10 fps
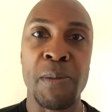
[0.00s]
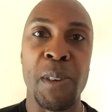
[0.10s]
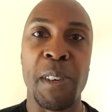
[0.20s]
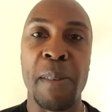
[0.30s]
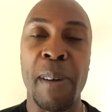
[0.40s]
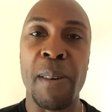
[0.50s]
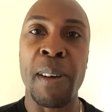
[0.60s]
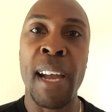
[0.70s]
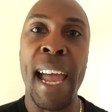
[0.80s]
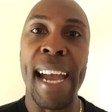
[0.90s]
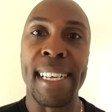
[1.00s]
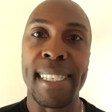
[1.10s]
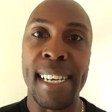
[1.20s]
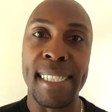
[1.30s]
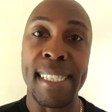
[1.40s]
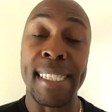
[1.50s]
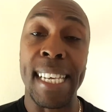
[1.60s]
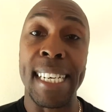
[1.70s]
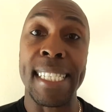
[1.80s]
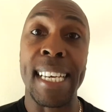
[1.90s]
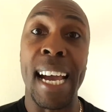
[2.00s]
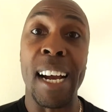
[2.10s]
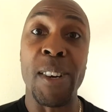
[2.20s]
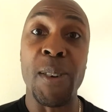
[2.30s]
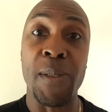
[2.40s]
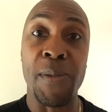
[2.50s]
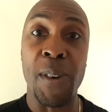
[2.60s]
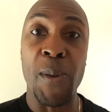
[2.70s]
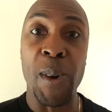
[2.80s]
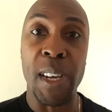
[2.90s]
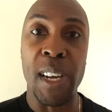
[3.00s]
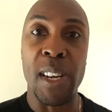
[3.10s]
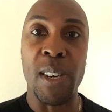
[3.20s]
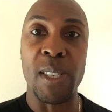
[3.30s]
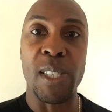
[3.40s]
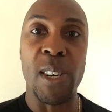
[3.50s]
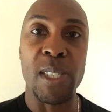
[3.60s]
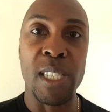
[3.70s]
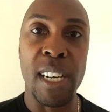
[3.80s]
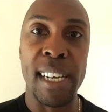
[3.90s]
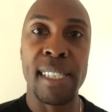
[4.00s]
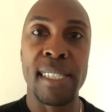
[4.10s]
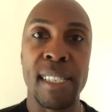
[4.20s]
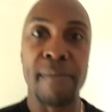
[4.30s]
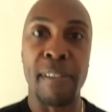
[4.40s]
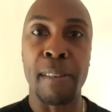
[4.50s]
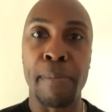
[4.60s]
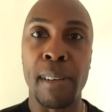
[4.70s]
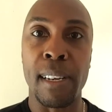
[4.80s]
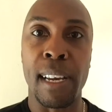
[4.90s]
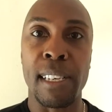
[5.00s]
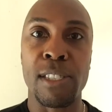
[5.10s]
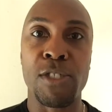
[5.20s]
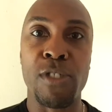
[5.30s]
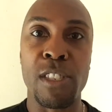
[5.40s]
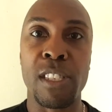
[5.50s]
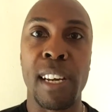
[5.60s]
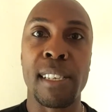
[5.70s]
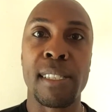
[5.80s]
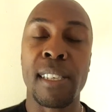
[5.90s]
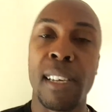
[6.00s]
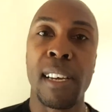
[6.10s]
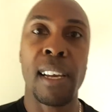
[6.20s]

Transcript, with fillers: Talking about exercises that are good for working on your chest, developing a nice strong chest,